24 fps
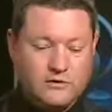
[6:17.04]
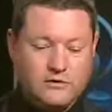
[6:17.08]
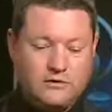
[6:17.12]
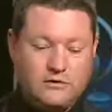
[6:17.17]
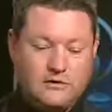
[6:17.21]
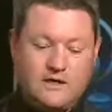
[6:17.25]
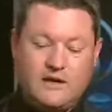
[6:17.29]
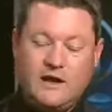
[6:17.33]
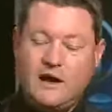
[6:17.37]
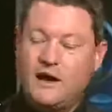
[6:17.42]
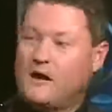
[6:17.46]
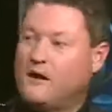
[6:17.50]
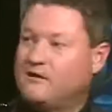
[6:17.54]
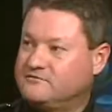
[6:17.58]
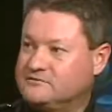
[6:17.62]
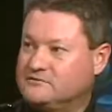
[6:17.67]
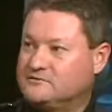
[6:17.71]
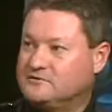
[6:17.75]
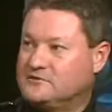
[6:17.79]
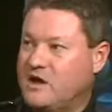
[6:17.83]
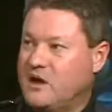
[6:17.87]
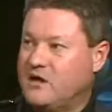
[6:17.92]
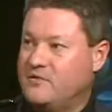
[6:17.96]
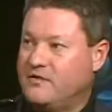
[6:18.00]
get our
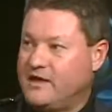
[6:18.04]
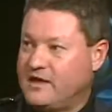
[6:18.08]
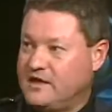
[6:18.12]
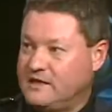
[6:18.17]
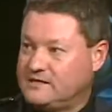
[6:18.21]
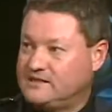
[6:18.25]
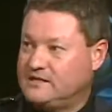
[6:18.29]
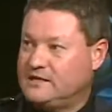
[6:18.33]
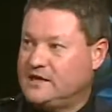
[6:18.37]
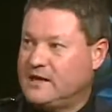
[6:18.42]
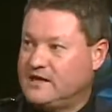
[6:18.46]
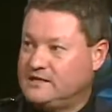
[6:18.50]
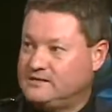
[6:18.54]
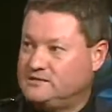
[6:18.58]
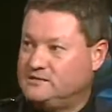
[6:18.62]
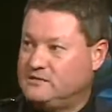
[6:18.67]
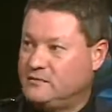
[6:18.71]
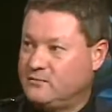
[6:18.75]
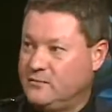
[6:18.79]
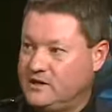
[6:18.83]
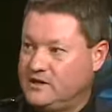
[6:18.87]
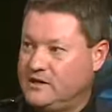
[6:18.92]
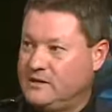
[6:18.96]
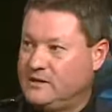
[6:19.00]
officers all the education that
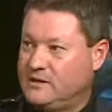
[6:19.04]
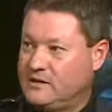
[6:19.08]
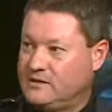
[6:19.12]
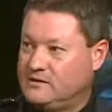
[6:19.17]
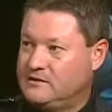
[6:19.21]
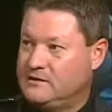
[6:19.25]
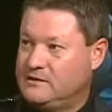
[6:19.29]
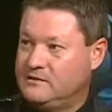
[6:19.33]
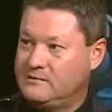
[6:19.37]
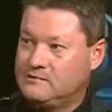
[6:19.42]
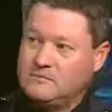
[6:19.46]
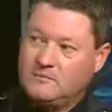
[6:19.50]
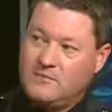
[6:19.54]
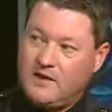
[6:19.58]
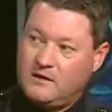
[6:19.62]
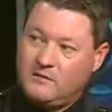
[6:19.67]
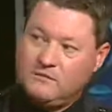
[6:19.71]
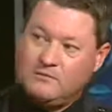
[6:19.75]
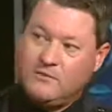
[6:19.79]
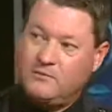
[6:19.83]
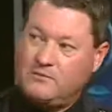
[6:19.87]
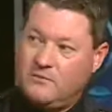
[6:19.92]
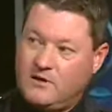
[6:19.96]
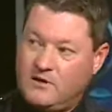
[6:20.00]
we can get them to make
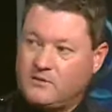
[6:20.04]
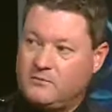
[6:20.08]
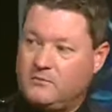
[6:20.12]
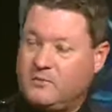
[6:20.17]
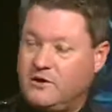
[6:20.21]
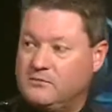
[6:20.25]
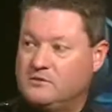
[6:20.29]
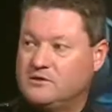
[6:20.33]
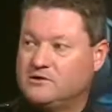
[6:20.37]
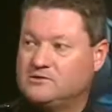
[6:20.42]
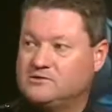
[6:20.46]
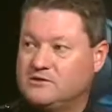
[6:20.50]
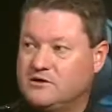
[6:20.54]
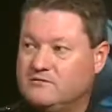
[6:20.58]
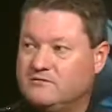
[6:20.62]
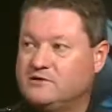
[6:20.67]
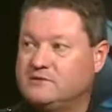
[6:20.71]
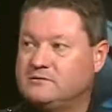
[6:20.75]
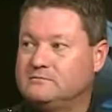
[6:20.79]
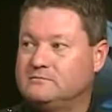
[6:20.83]
them a better public servant.